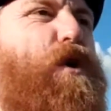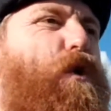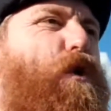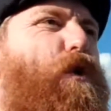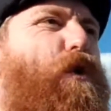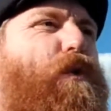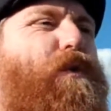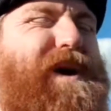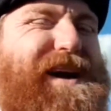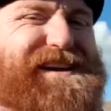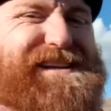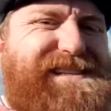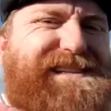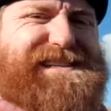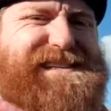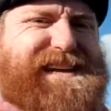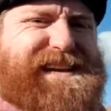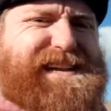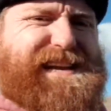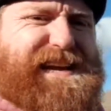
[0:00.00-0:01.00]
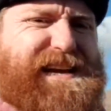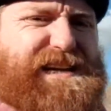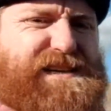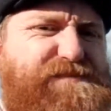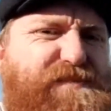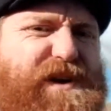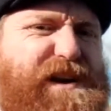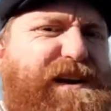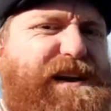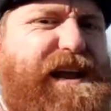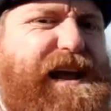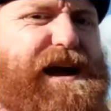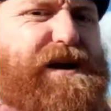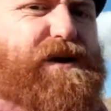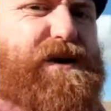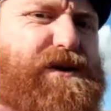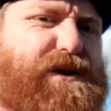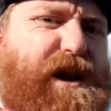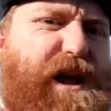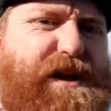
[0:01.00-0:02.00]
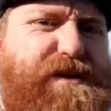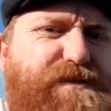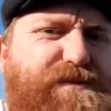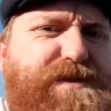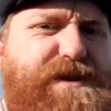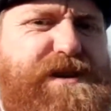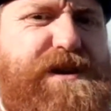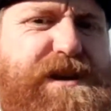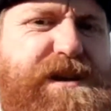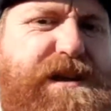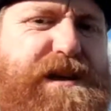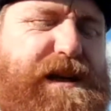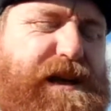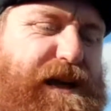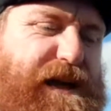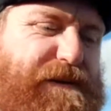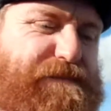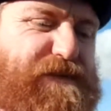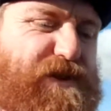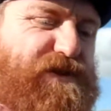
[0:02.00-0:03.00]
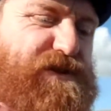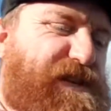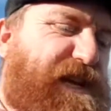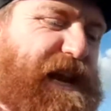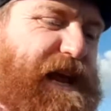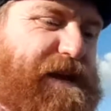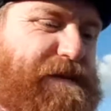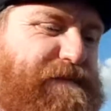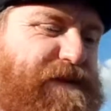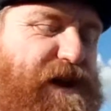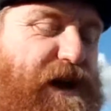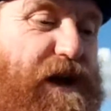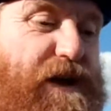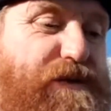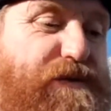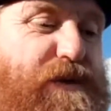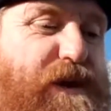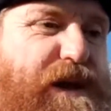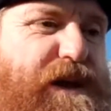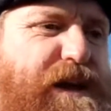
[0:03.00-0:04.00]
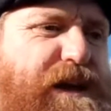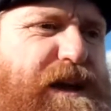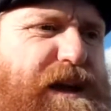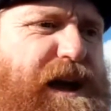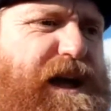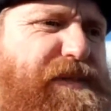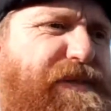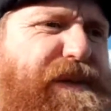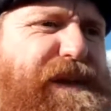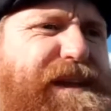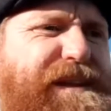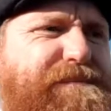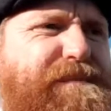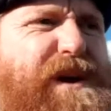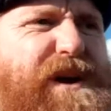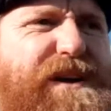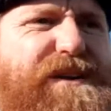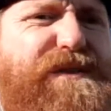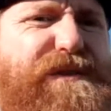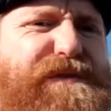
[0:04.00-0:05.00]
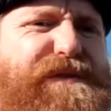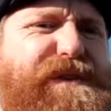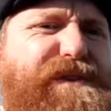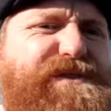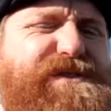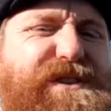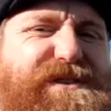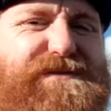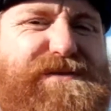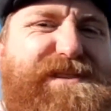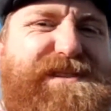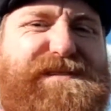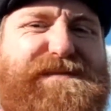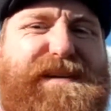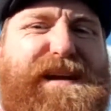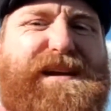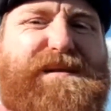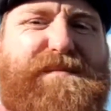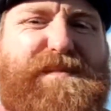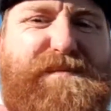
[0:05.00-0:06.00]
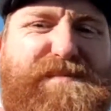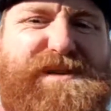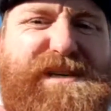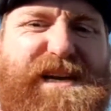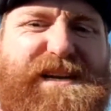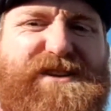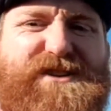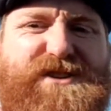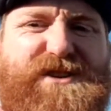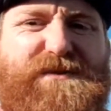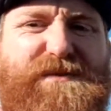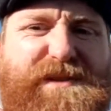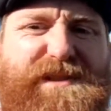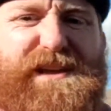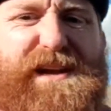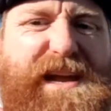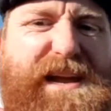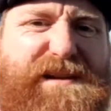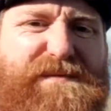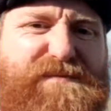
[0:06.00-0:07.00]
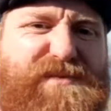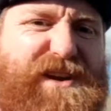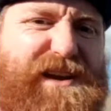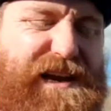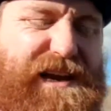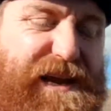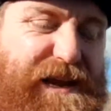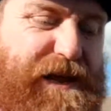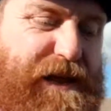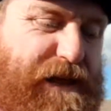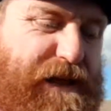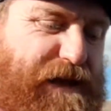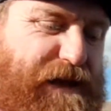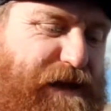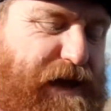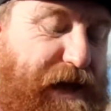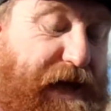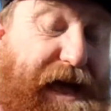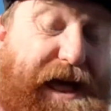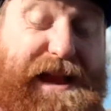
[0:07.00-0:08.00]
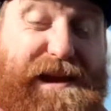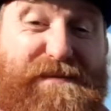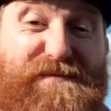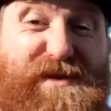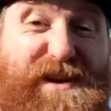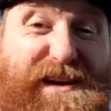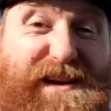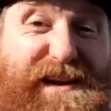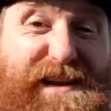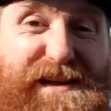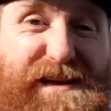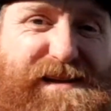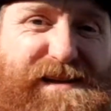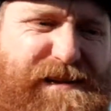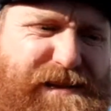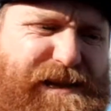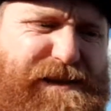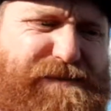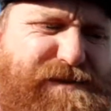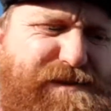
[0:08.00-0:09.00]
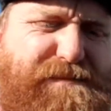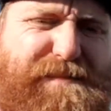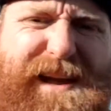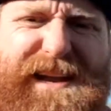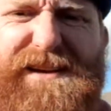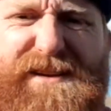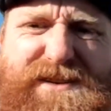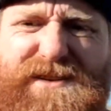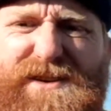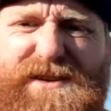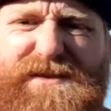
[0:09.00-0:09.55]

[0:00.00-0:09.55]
always to send Alex Bradley out on loan, not to let him go. I think Michael feels that there is development potential within Alan Bradley. He was the baddie on